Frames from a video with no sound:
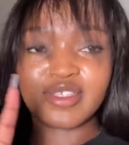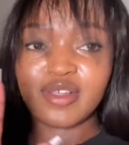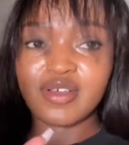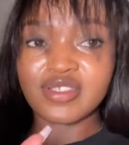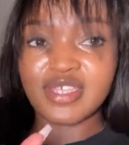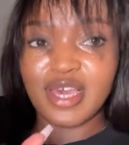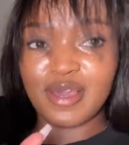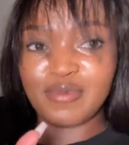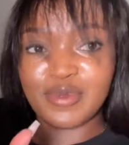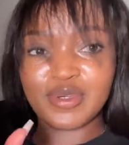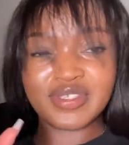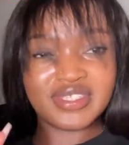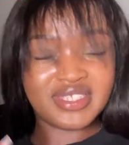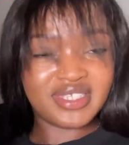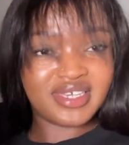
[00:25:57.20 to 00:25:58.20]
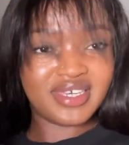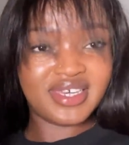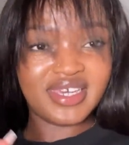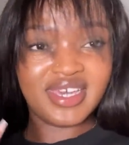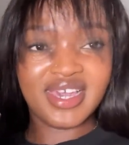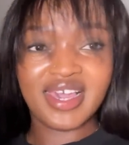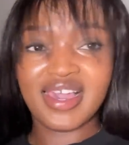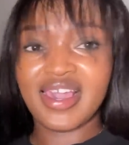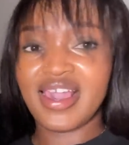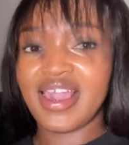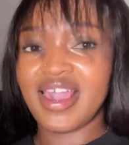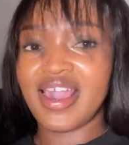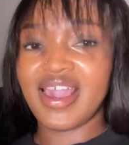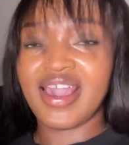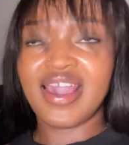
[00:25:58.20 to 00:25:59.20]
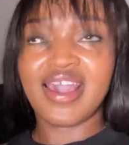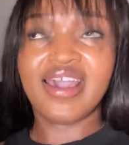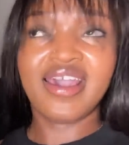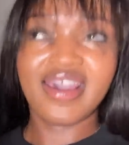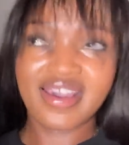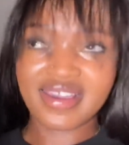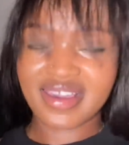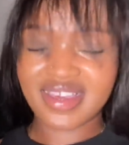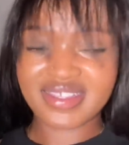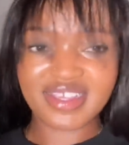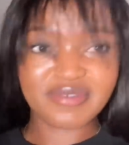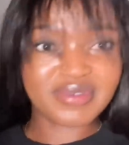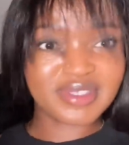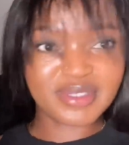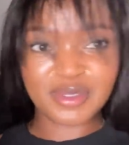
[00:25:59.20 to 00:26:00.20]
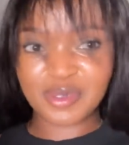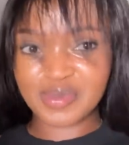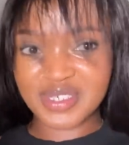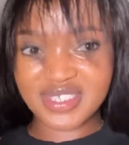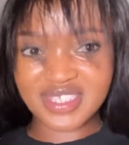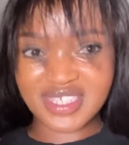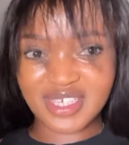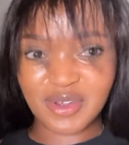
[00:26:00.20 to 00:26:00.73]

long time no see. Guys, I've been so busy,